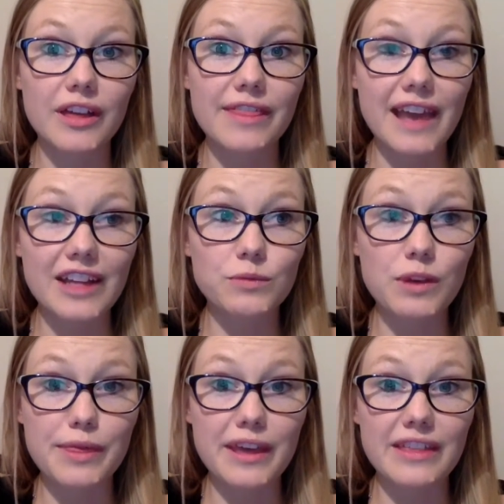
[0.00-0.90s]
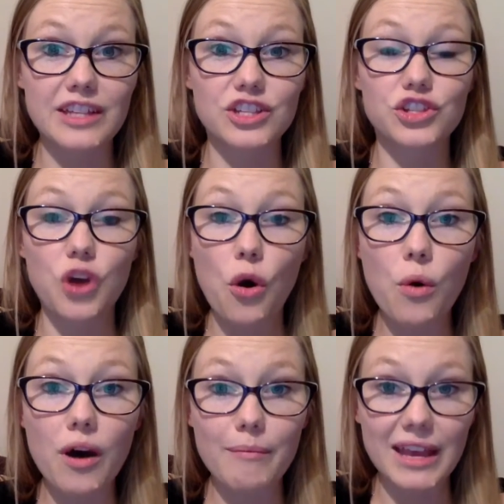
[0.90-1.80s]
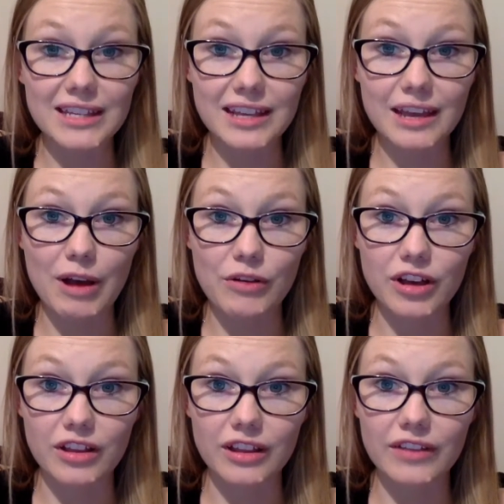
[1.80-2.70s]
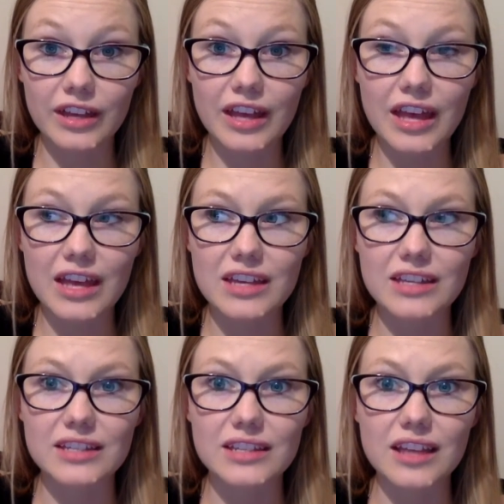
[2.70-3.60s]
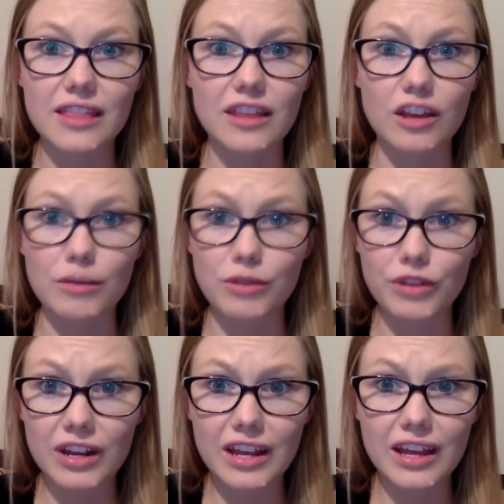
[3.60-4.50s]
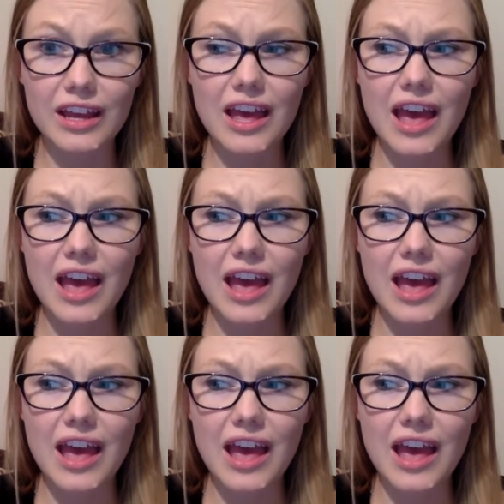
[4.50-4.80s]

That's one thing that's so amazing about Young Living is the community